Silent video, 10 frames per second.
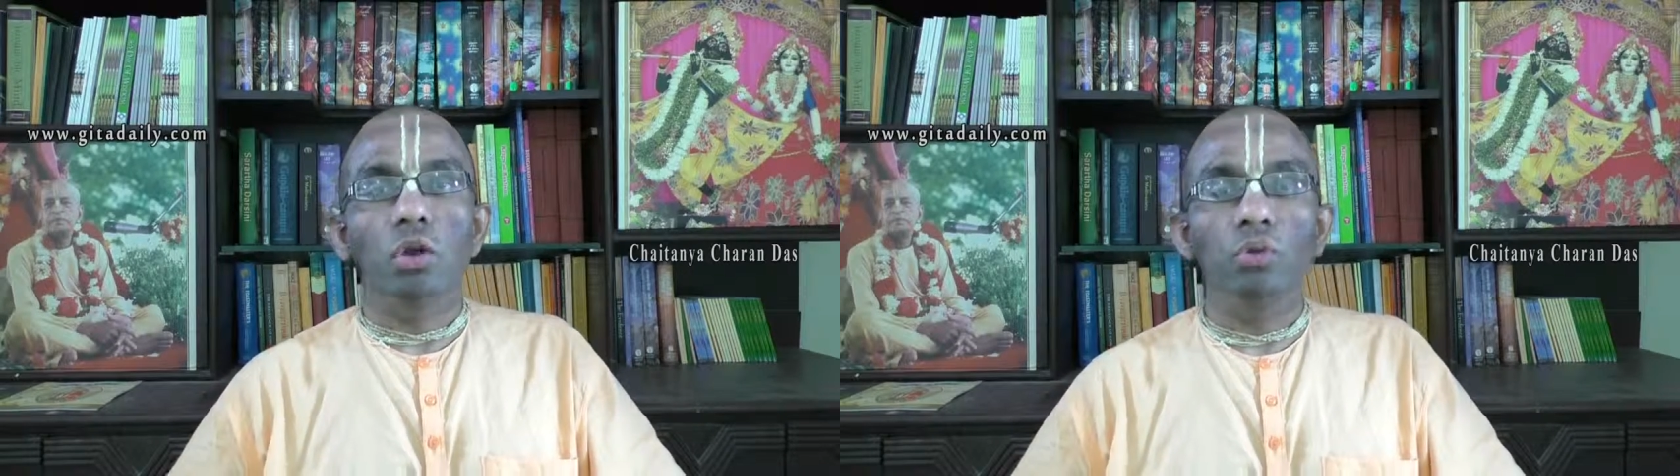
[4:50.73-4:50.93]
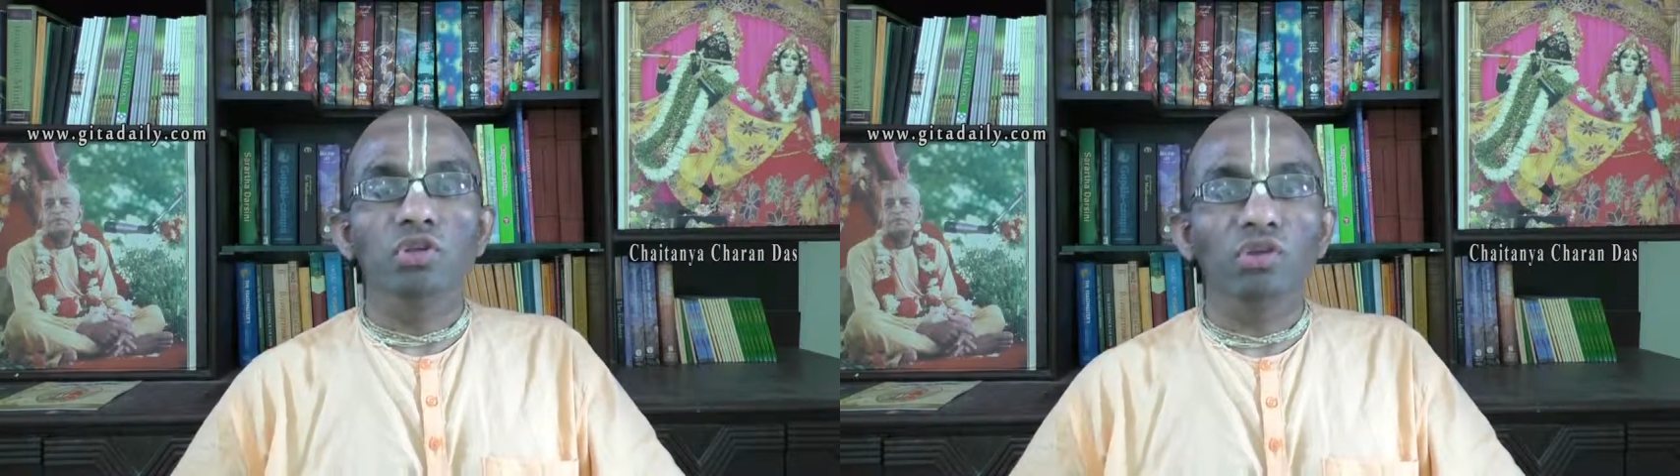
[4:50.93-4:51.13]

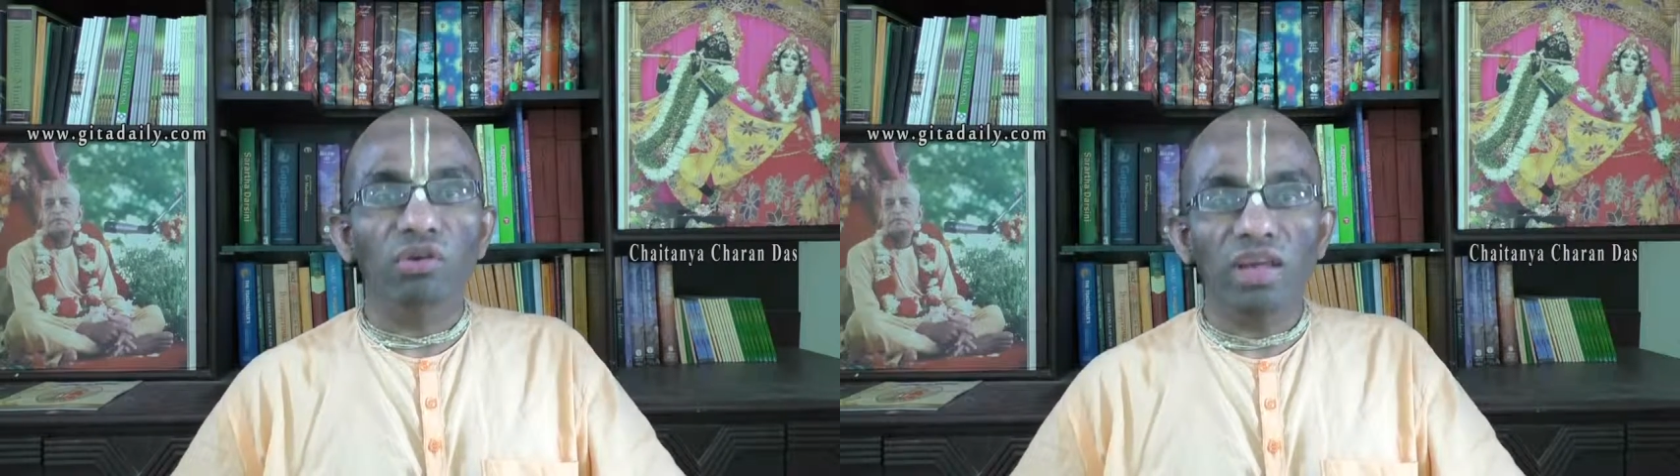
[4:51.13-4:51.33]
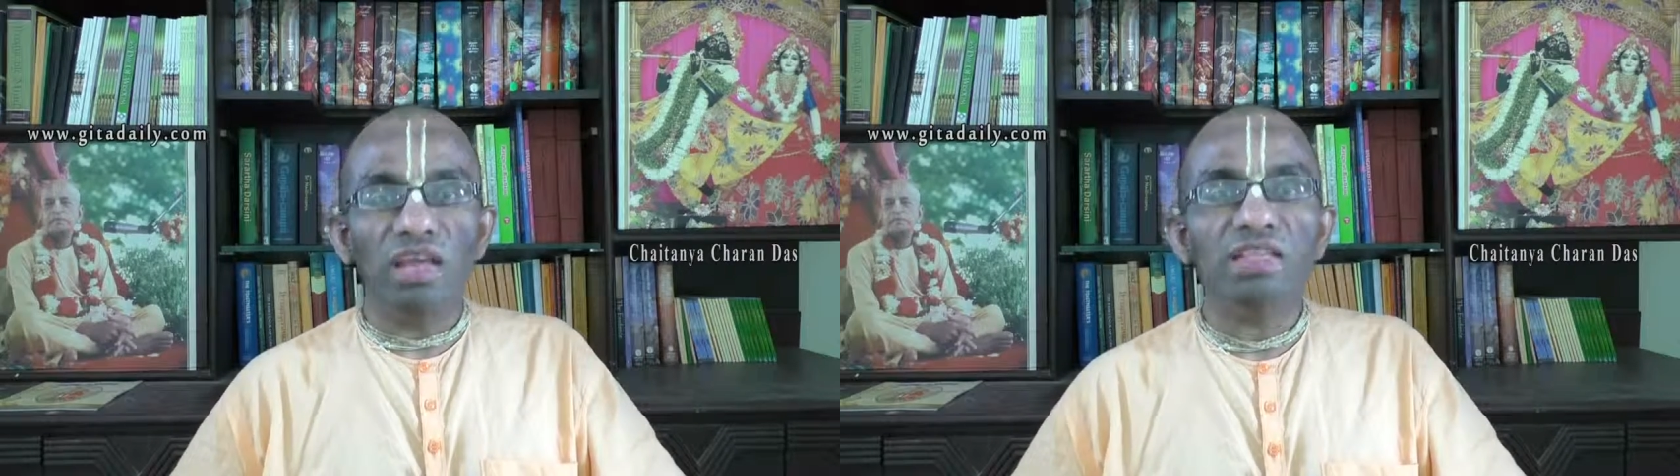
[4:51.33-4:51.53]
which
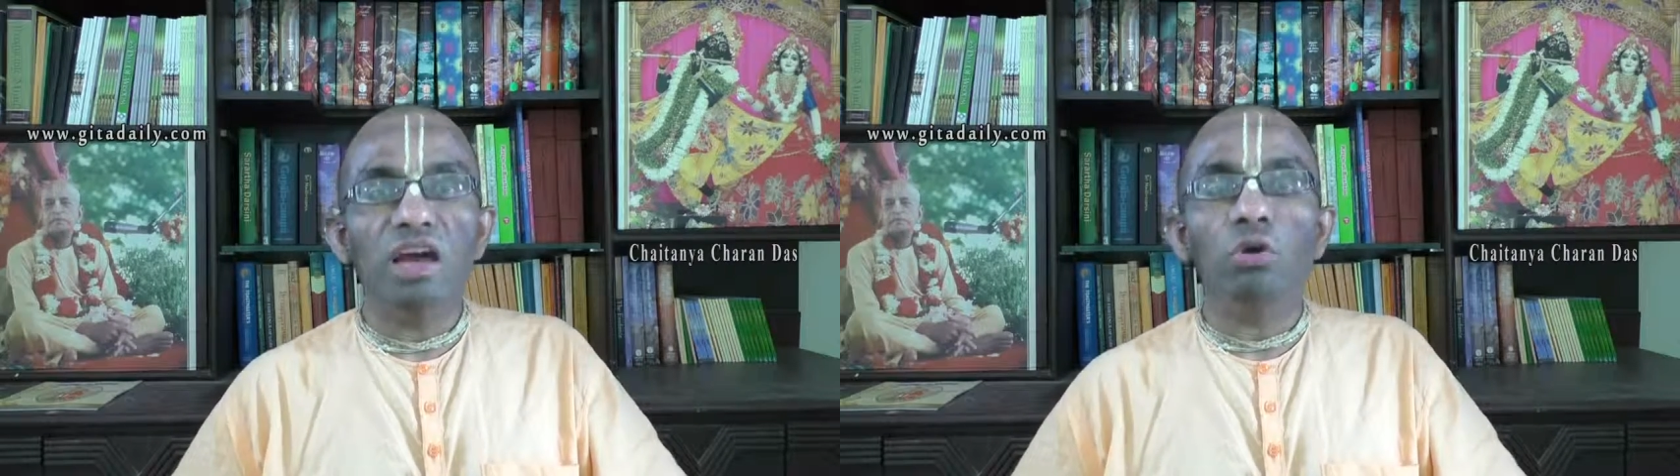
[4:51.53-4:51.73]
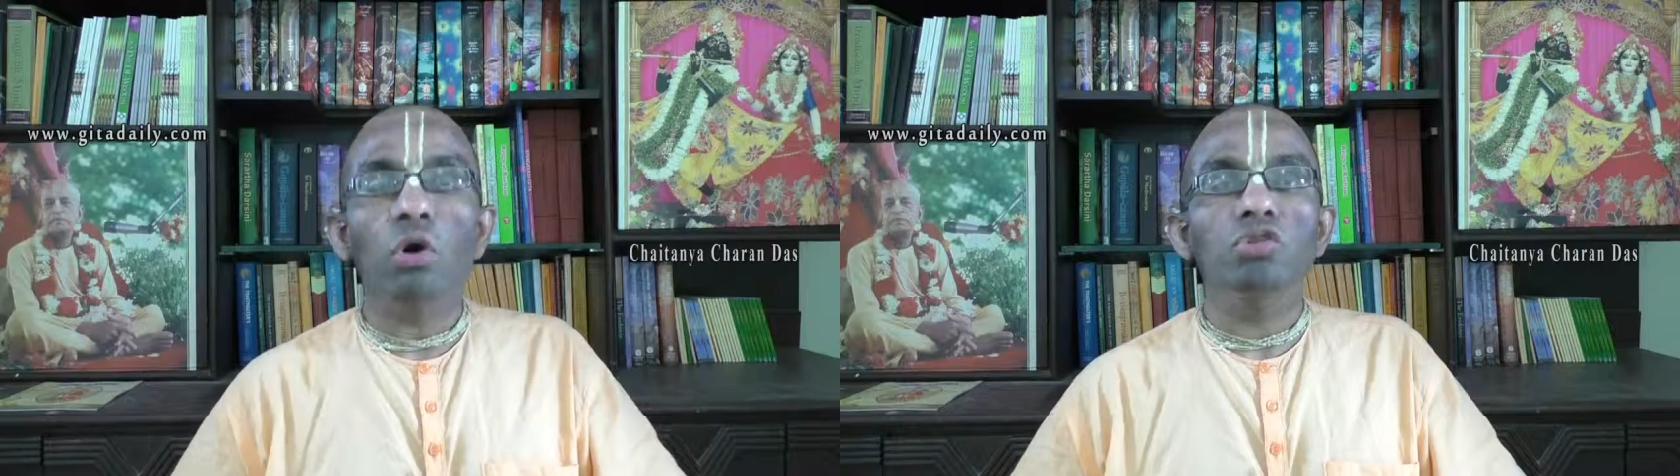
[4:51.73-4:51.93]
raise
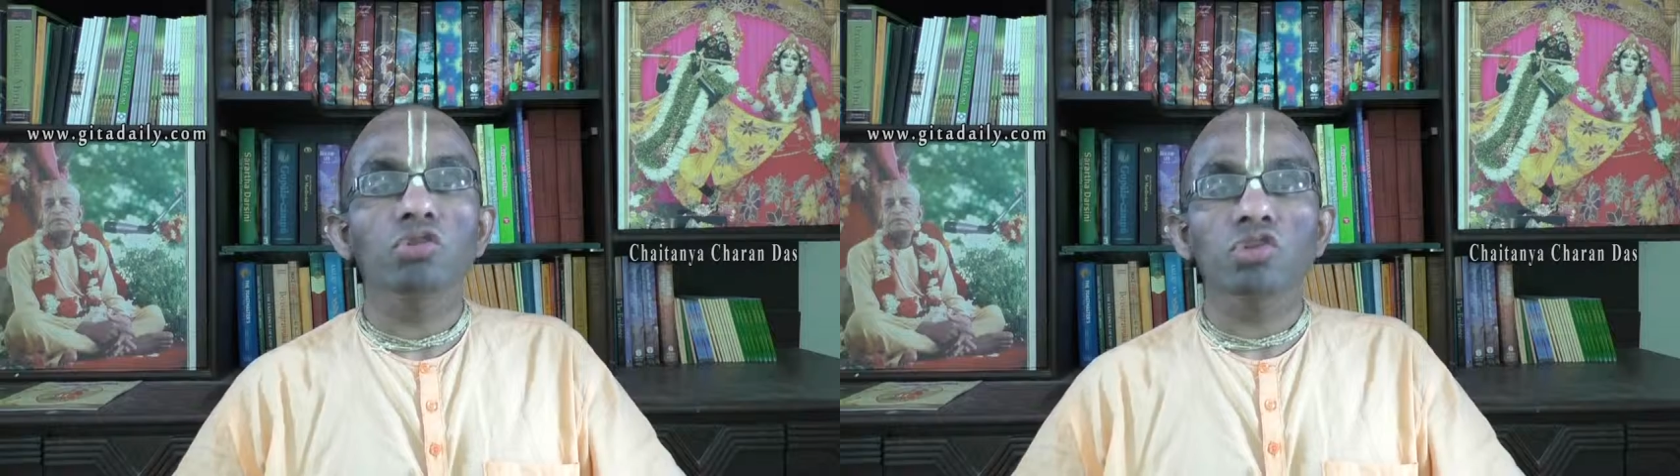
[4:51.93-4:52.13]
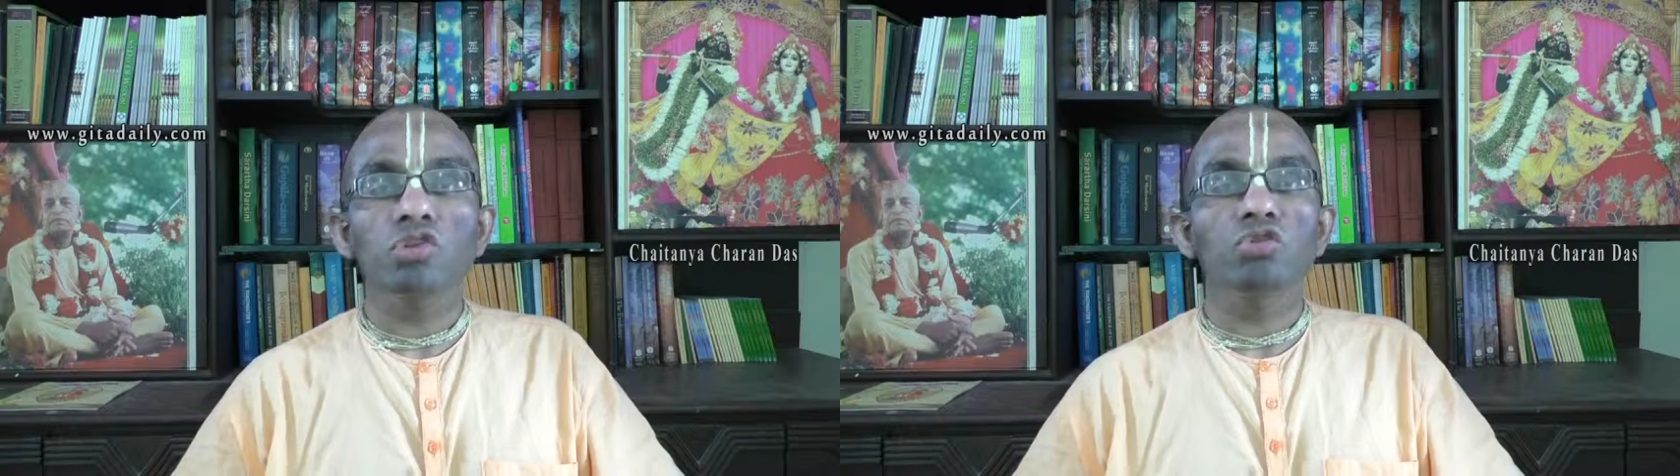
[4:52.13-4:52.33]
our
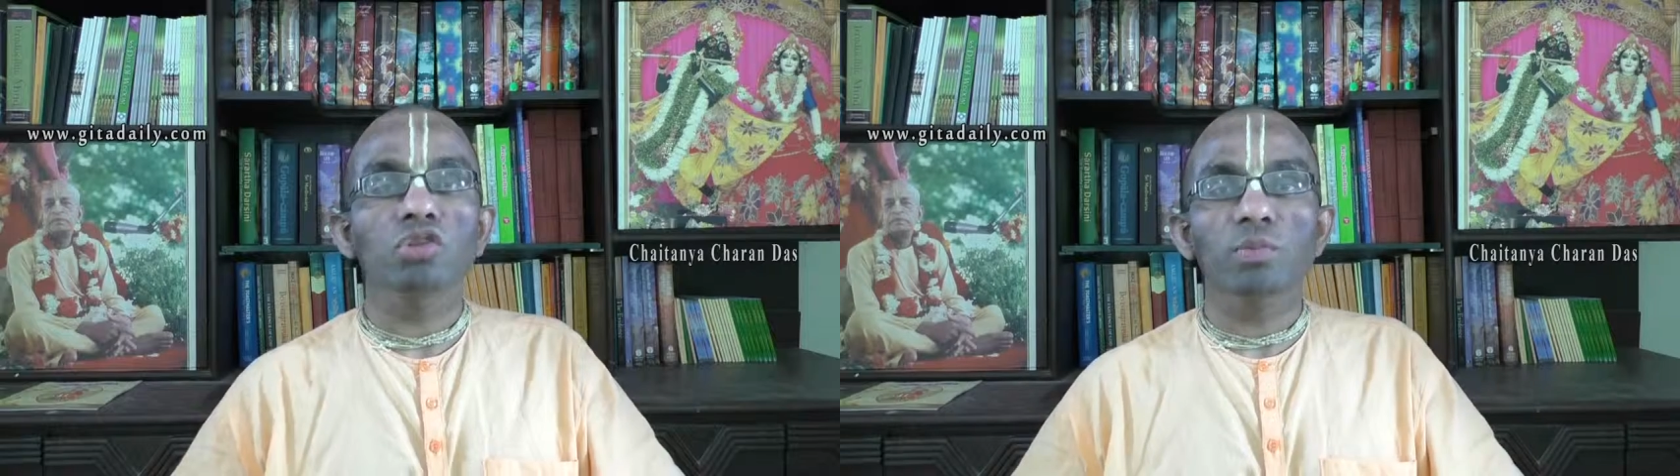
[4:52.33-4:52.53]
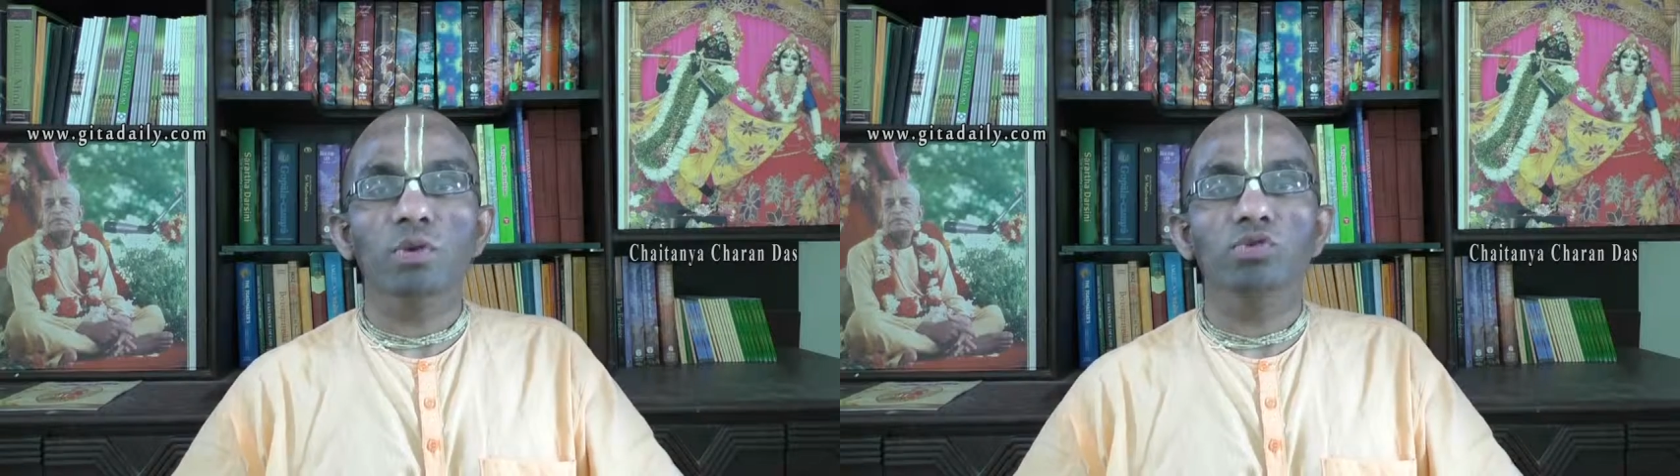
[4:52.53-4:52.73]
consciousness to the
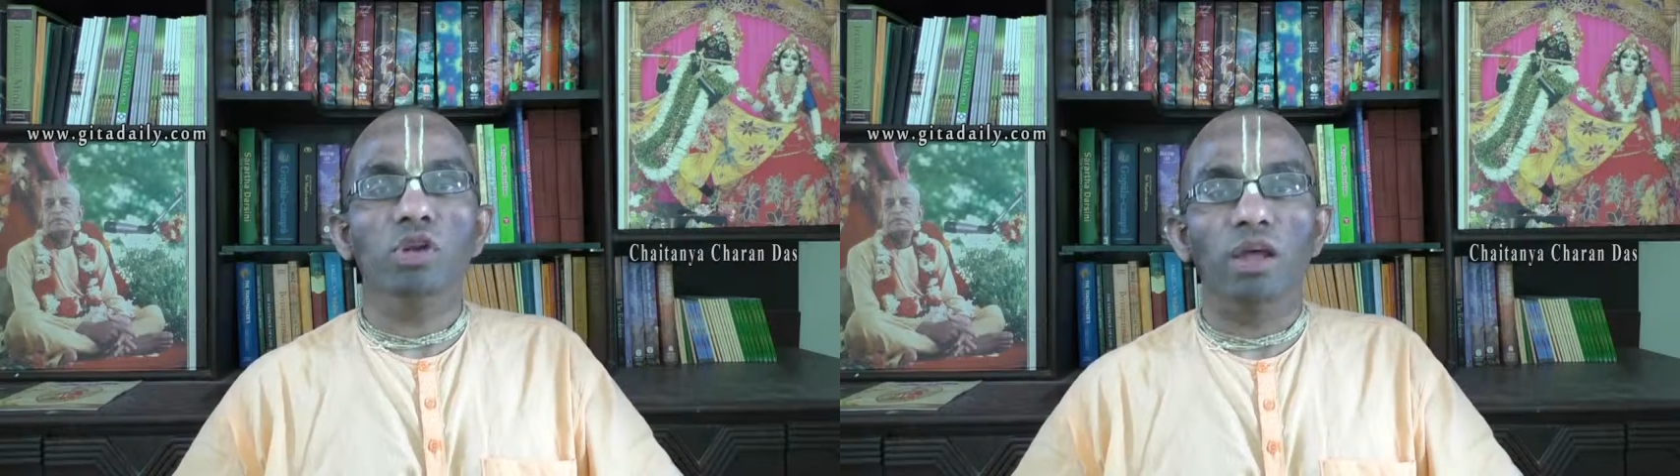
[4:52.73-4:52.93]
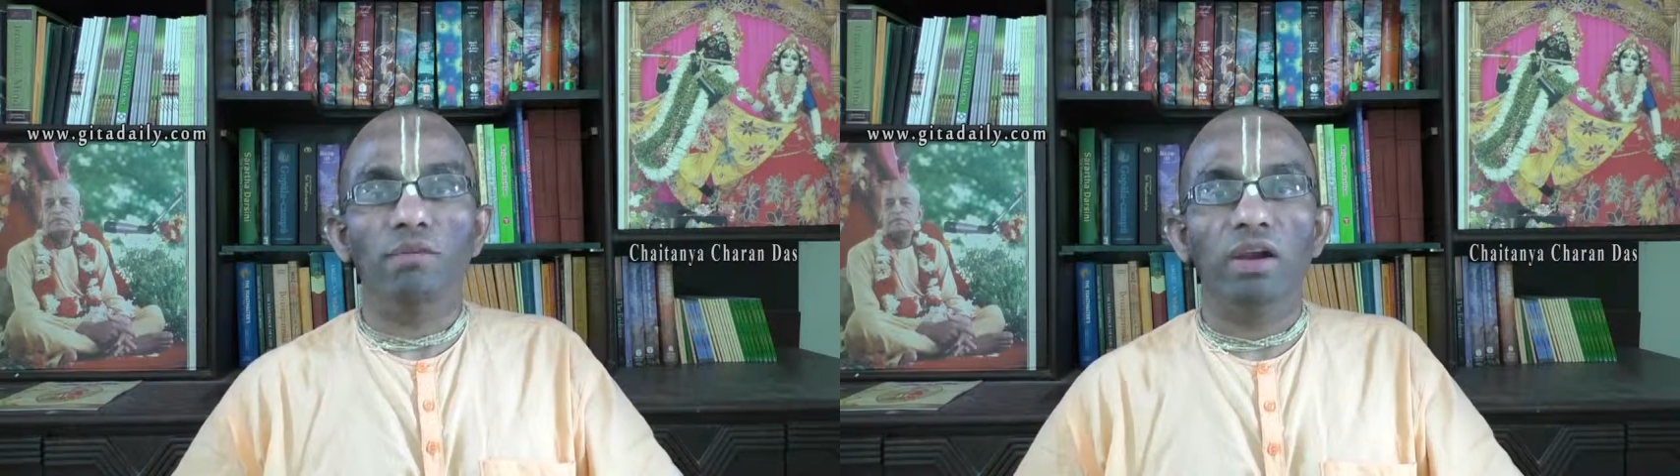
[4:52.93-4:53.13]
spiritual level.